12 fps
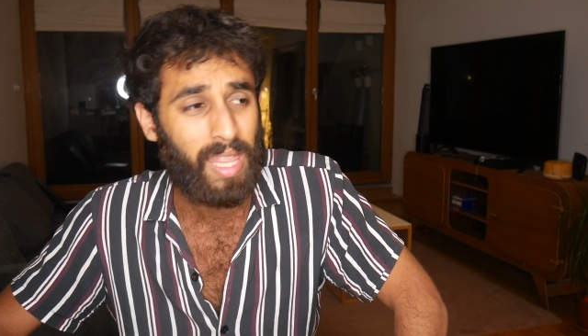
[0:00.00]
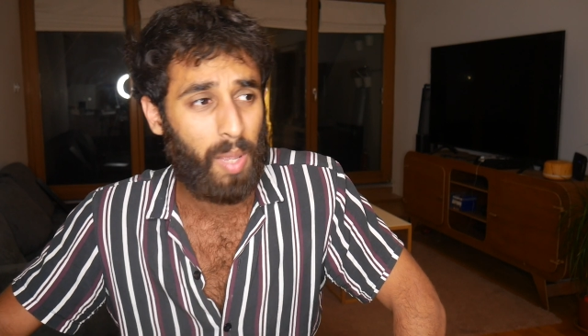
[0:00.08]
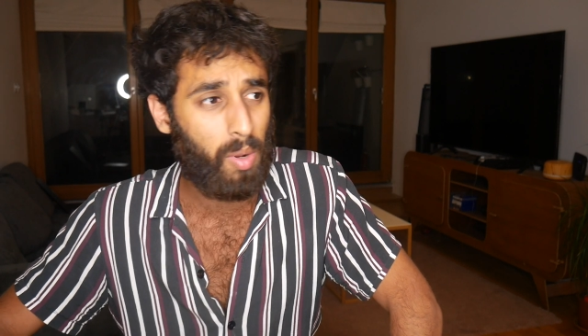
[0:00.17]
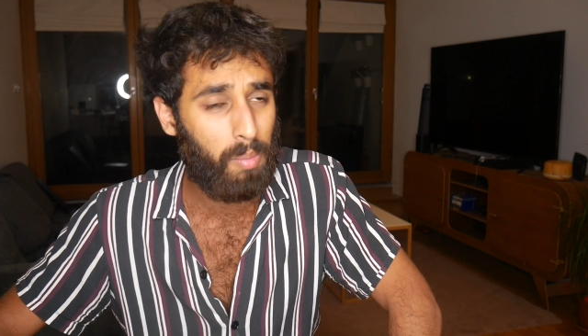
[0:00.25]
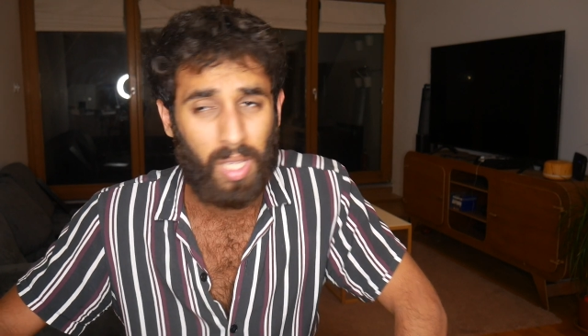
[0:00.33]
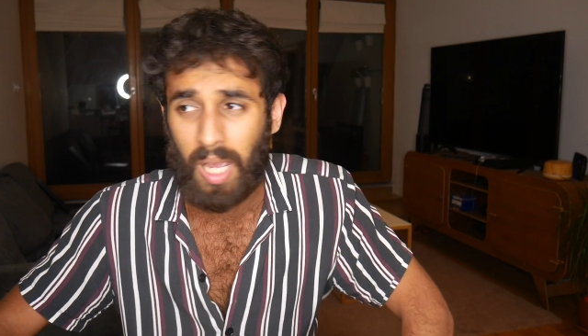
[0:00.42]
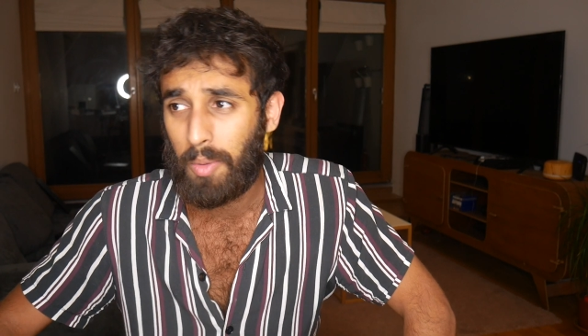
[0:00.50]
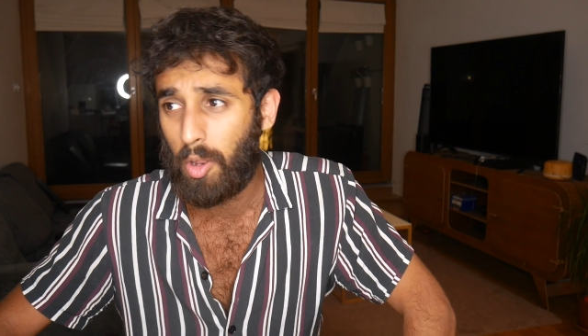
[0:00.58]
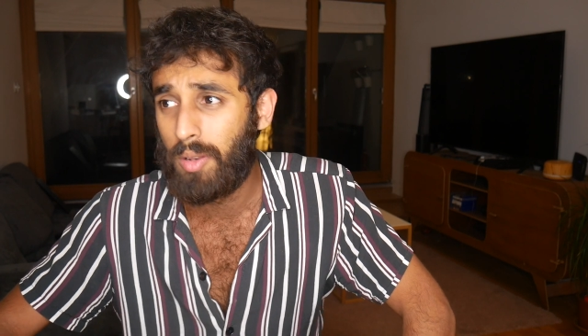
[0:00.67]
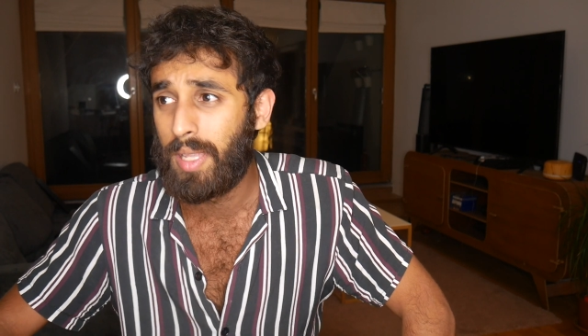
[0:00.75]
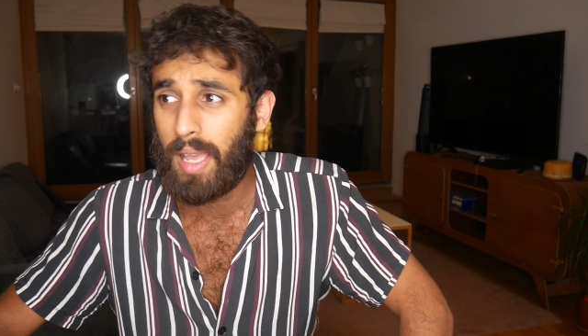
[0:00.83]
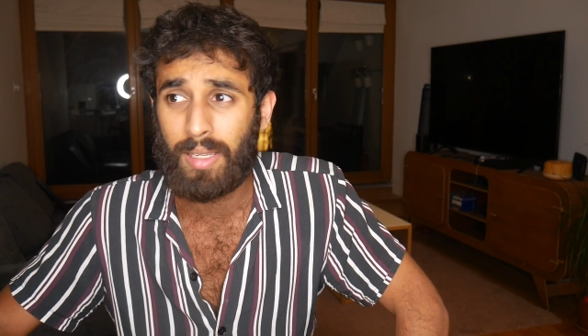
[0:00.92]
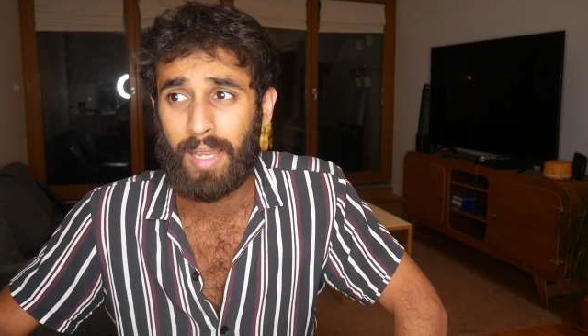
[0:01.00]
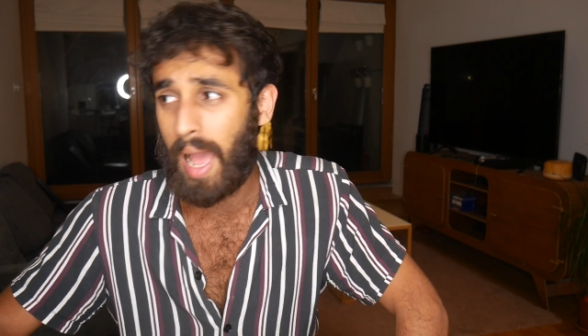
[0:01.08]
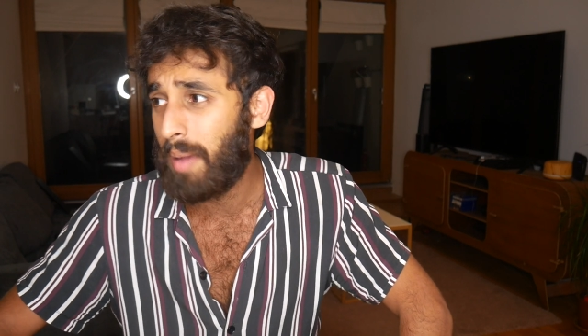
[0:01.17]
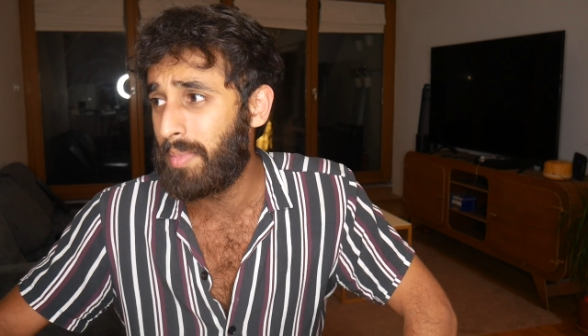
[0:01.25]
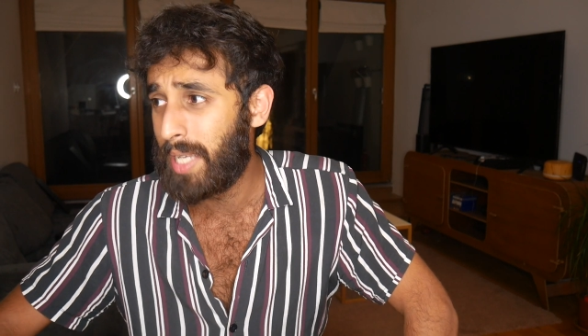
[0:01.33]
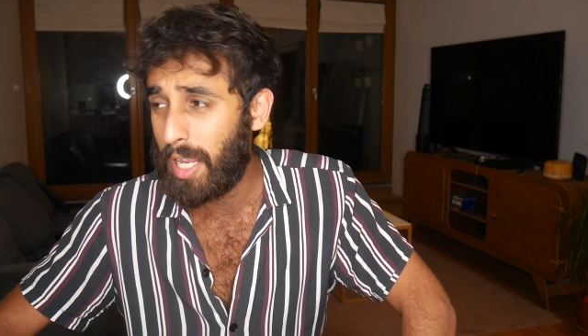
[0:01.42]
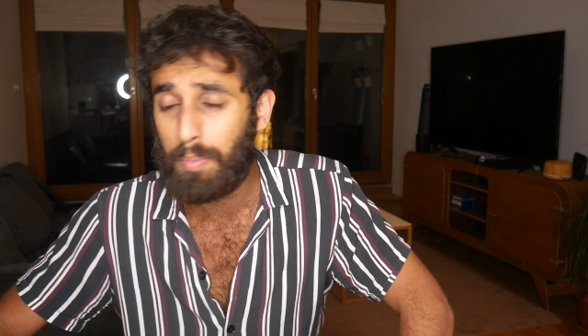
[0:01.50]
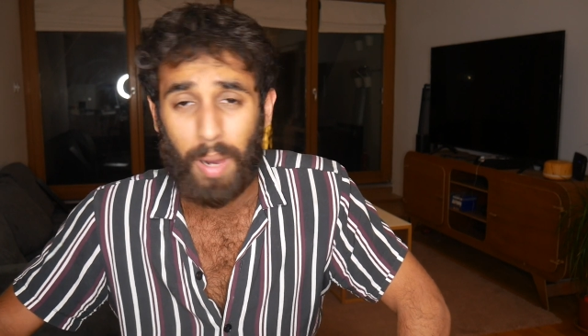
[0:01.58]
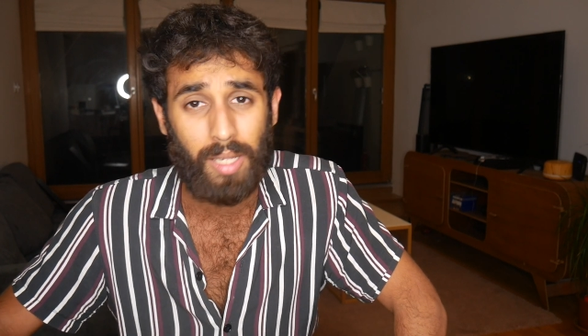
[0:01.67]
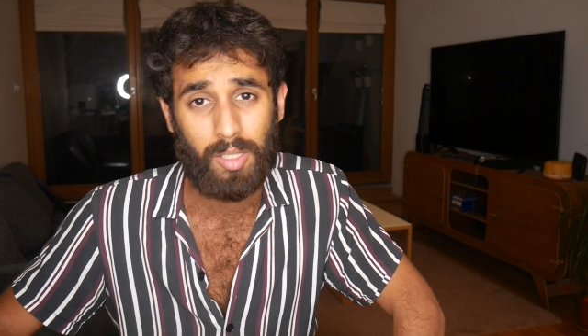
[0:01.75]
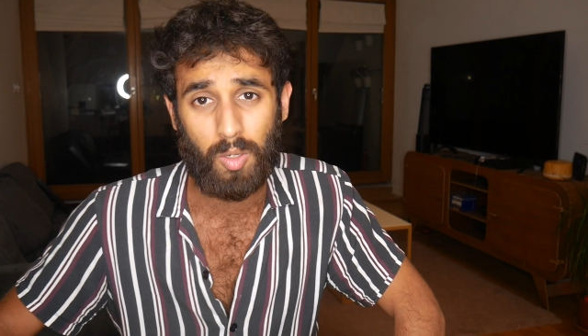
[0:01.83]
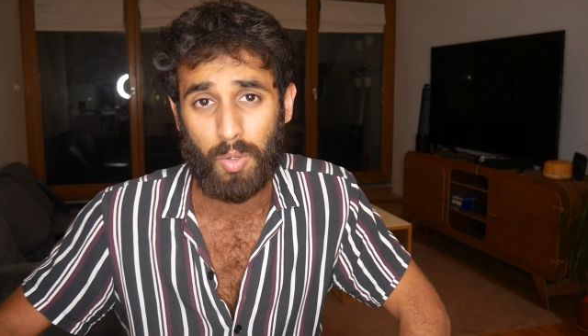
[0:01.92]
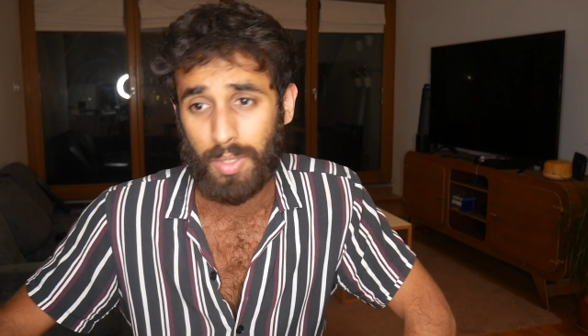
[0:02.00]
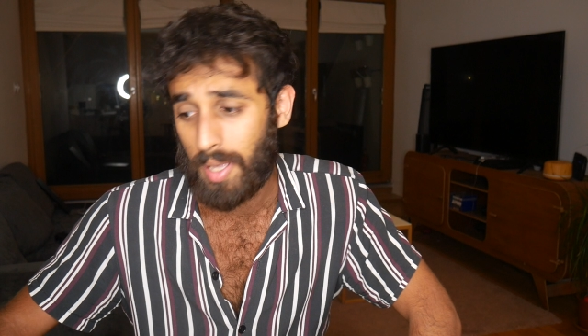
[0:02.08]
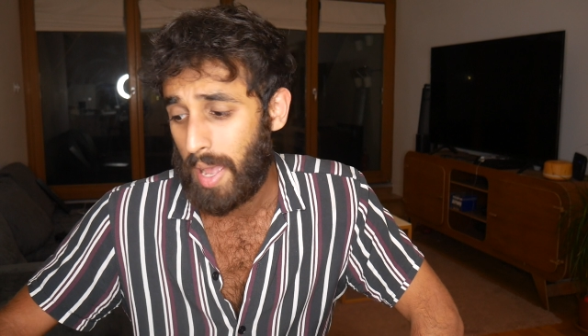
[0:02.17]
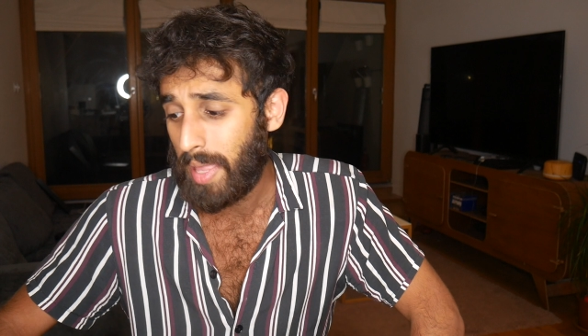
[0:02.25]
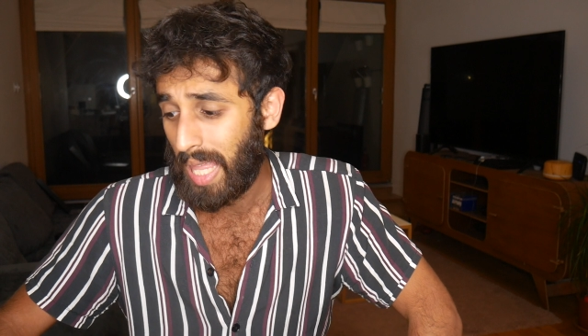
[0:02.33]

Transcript: they wouldn't be coming on their damn dead bicycles